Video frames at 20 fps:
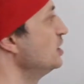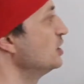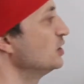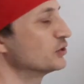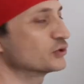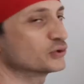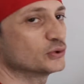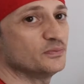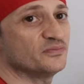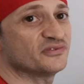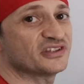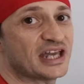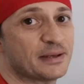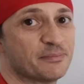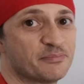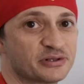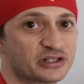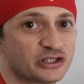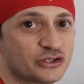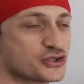the room
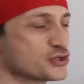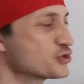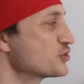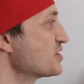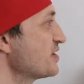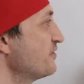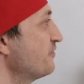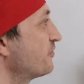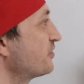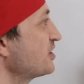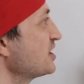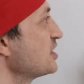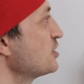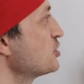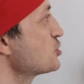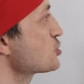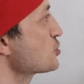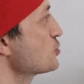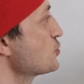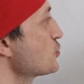temperature and
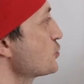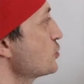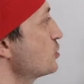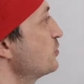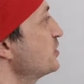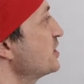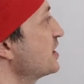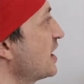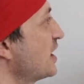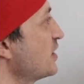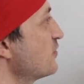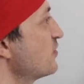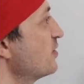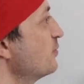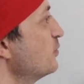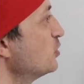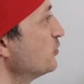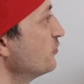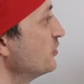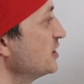fridge, so we can
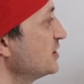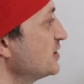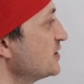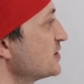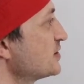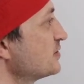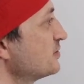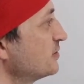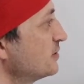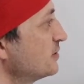remove it.